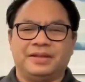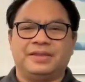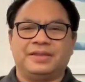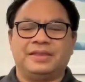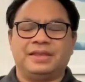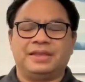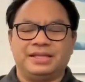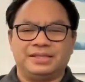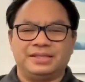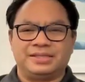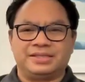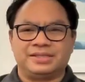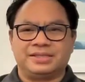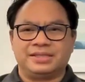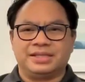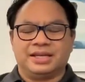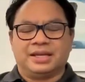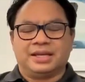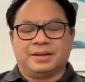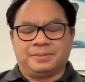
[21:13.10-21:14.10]
This
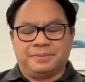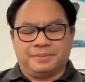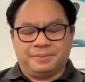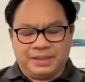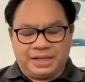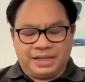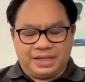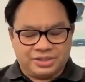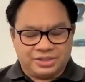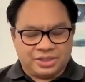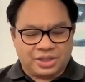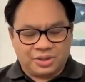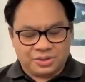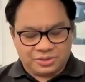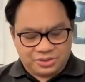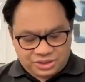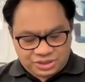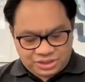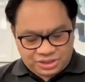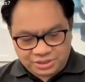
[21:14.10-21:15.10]

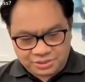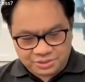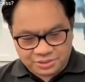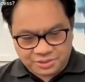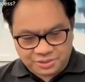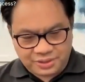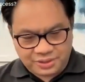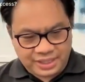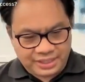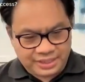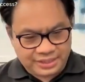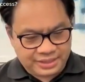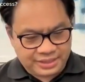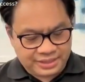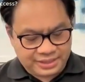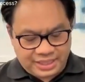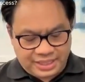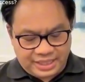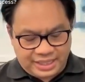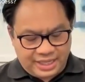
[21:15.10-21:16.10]
adults,
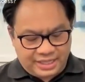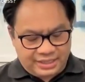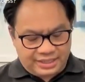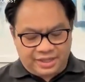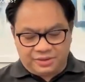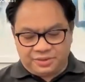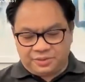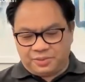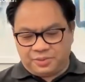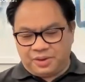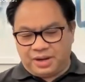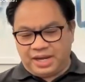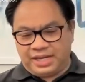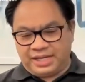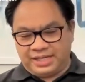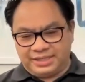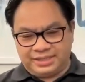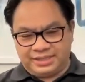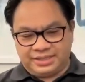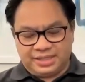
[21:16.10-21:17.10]
children, and
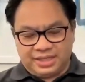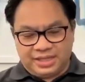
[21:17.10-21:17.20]
otherwise,